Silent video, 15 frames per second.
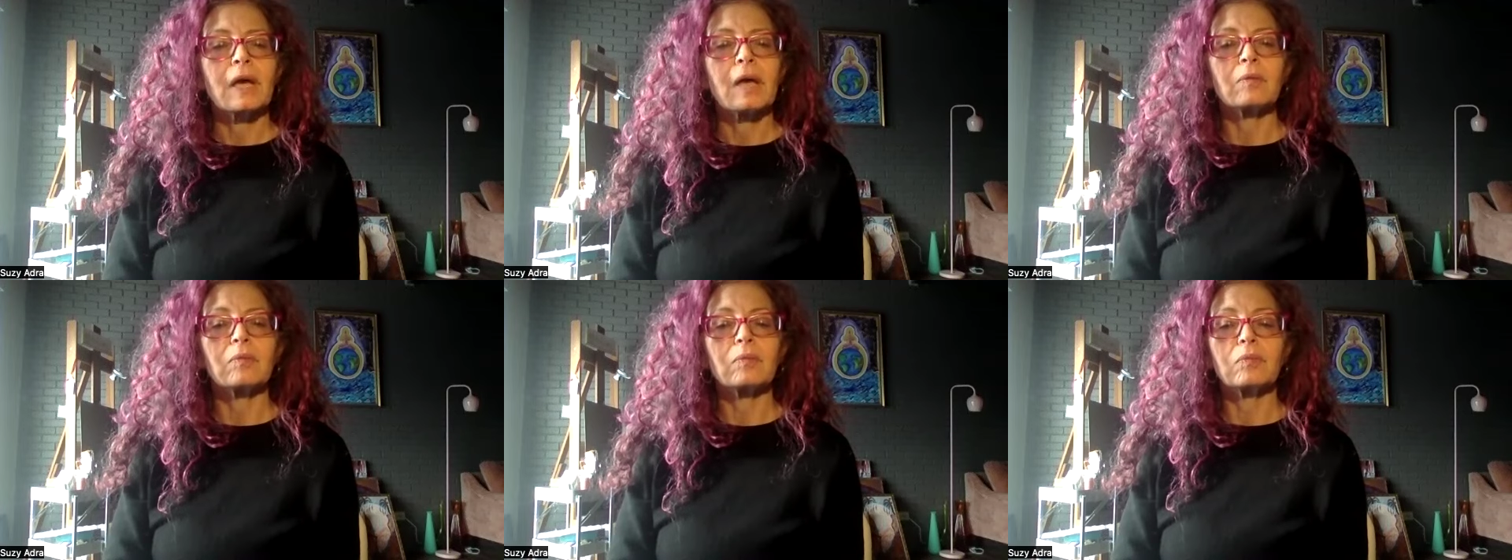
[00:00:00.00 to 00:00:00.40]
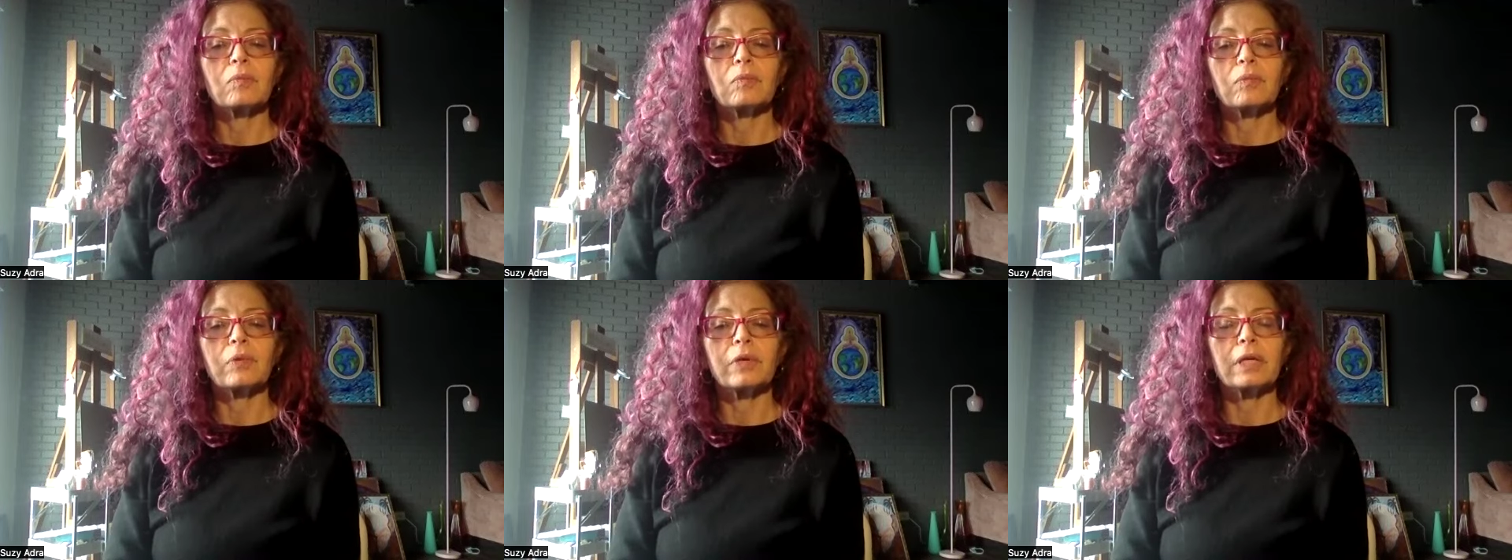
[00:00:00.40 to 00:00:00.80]

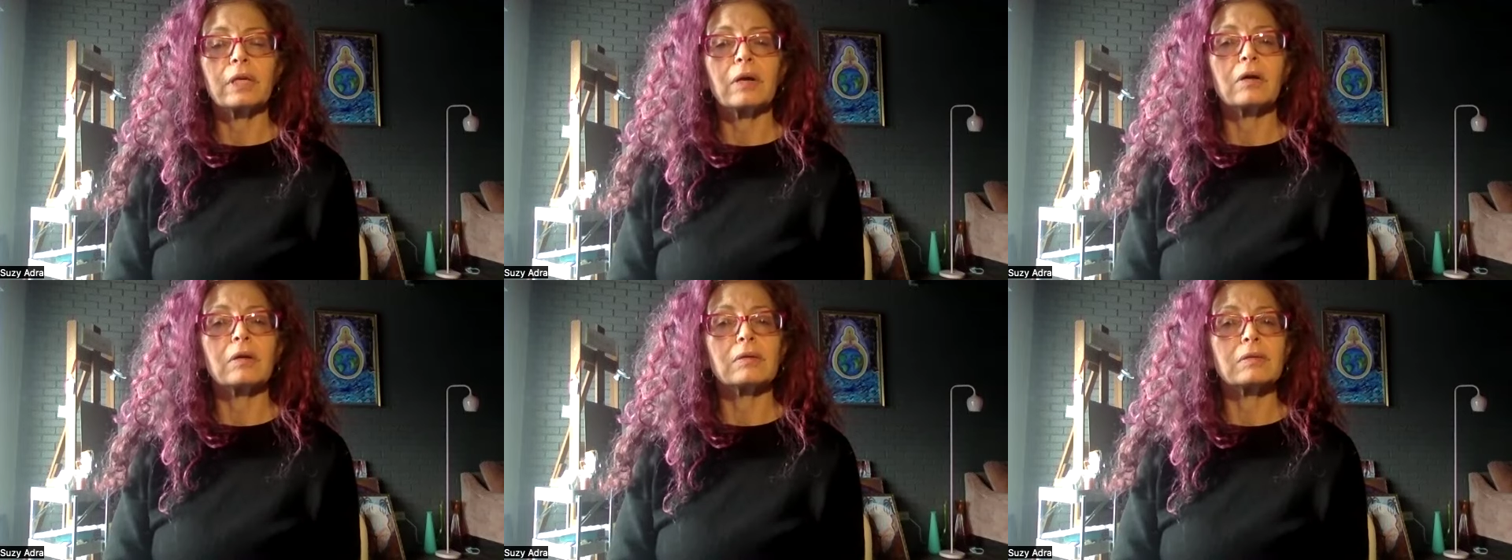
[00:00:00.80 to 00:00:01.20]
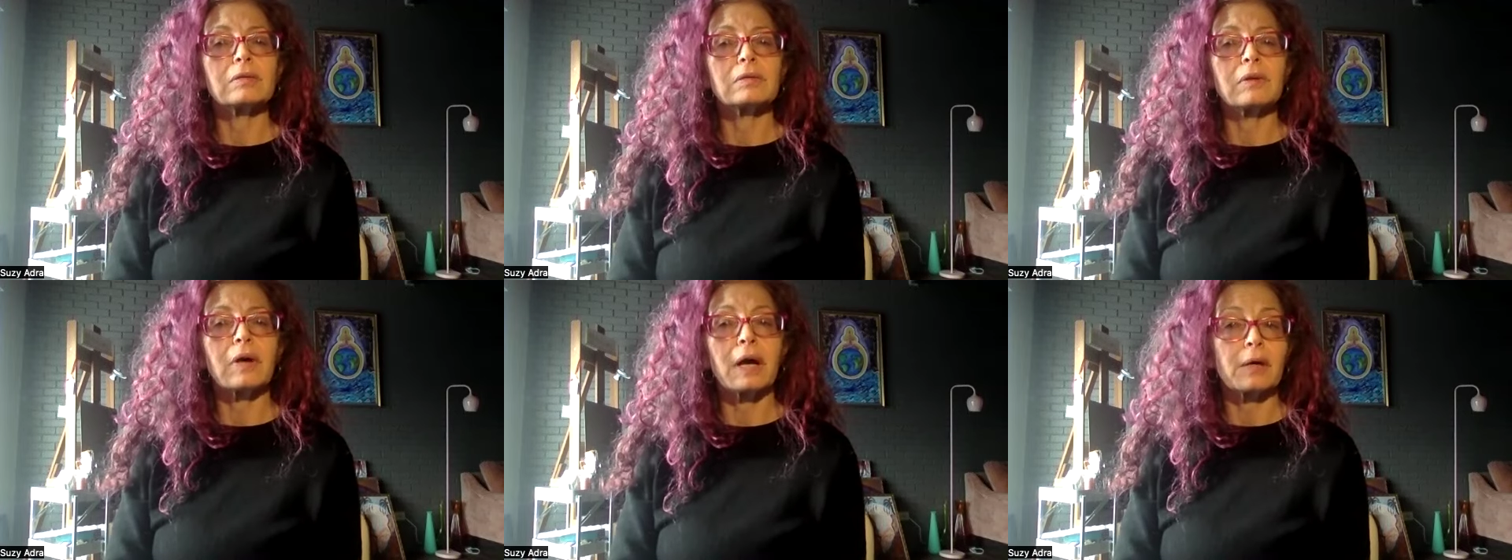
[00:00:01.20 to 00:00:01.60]
And I
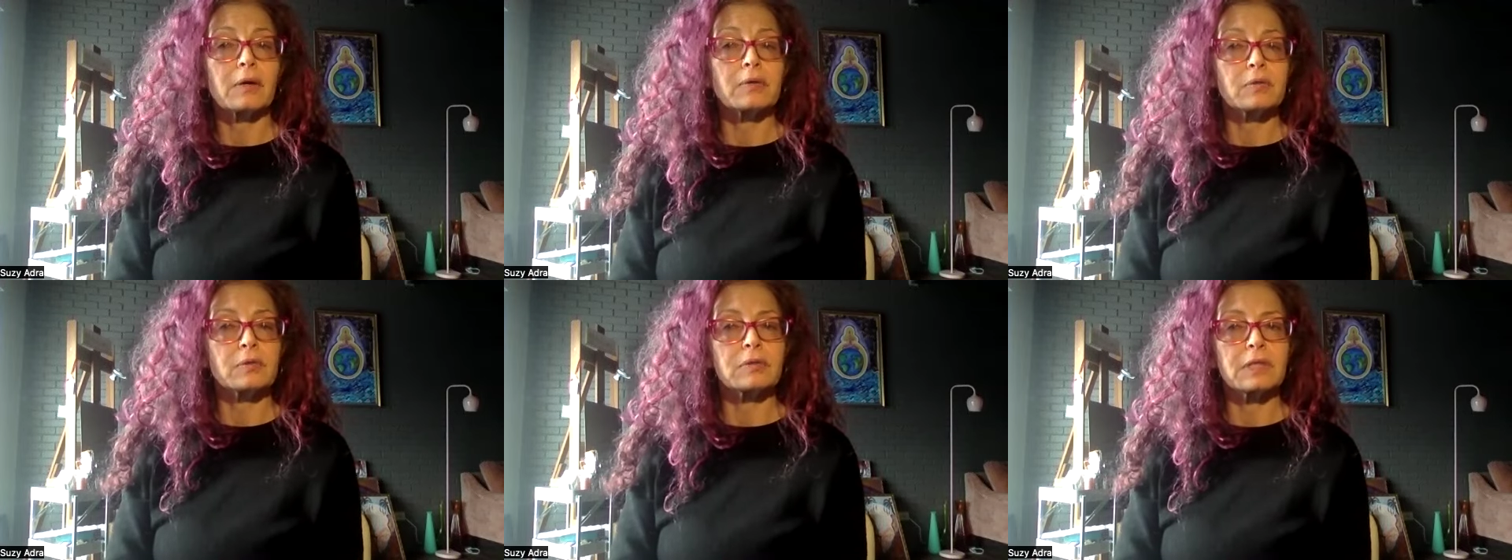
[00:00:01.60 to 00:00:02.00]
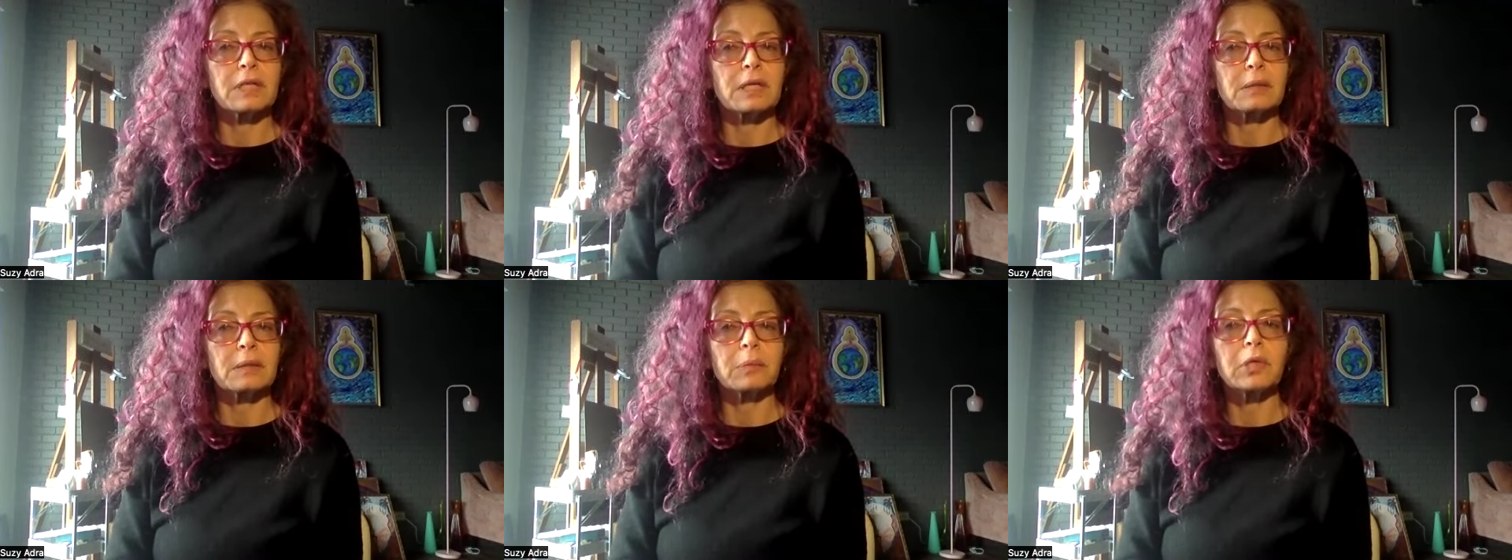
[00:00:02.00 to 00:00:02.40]
also
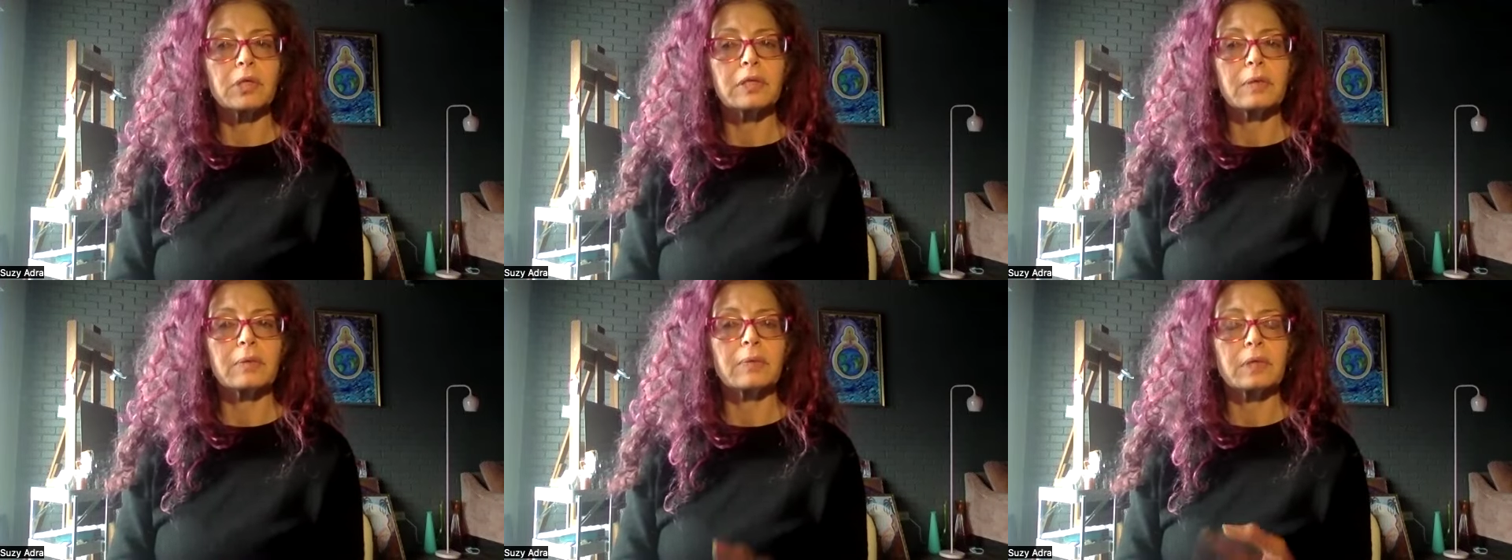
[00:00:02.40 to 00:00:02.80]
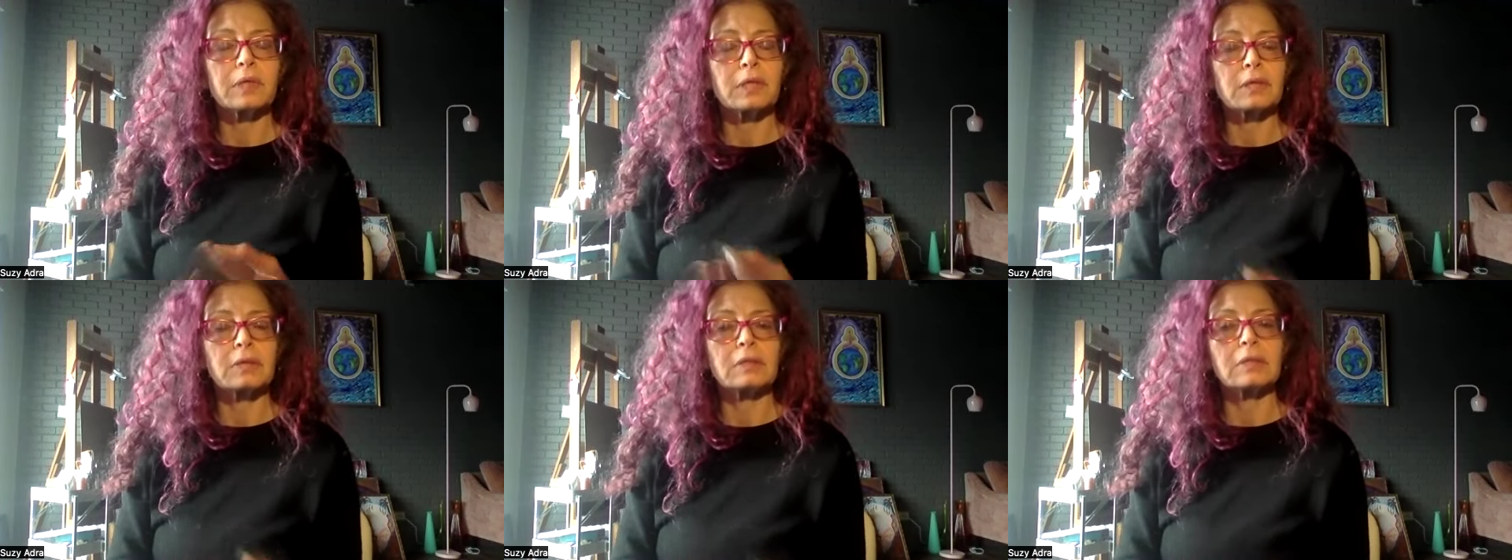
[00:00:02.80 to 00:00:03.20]
say in the book that we
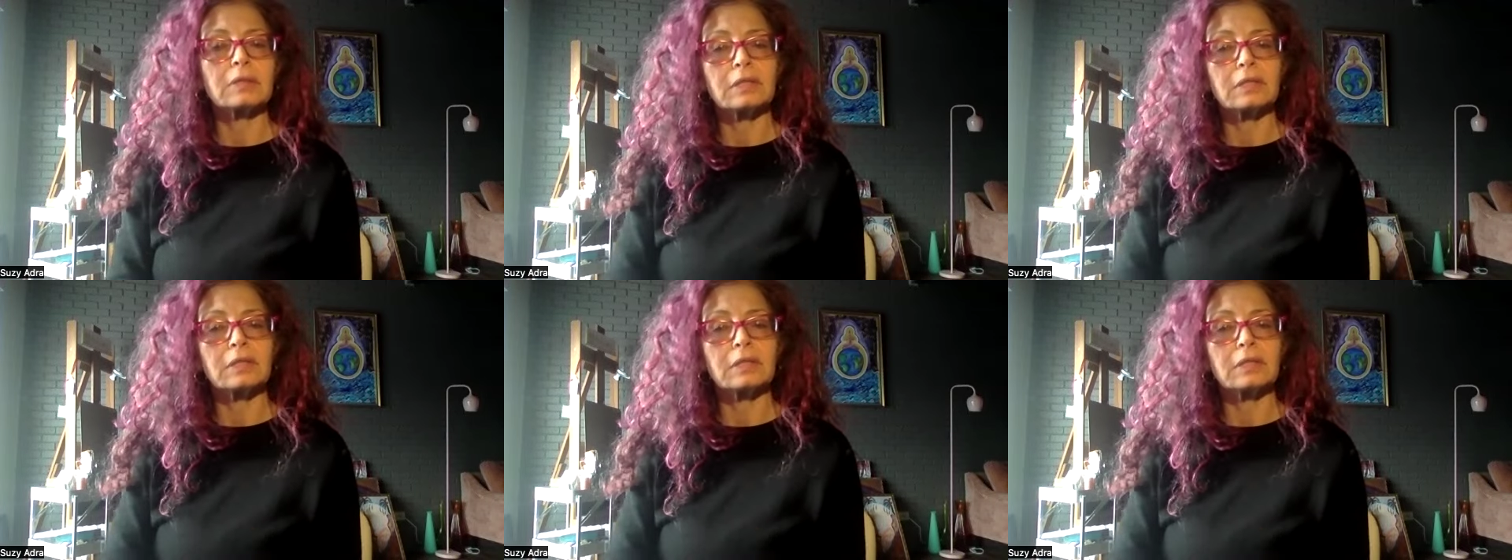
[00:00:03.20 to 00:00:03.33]
need to